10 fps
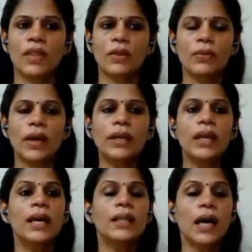fine,
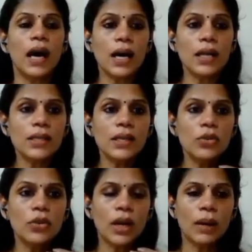the answer
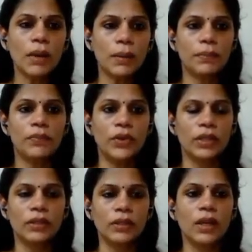you come up with
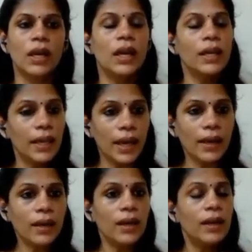
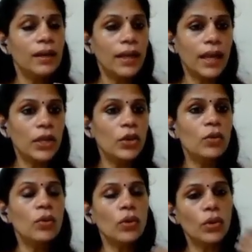can take
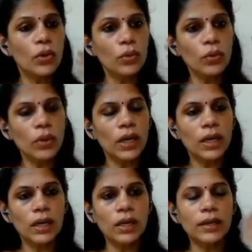you to
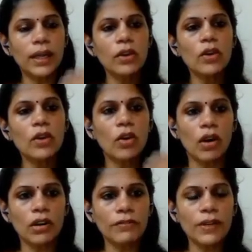take your
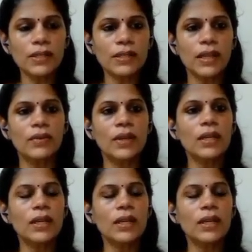confidence level,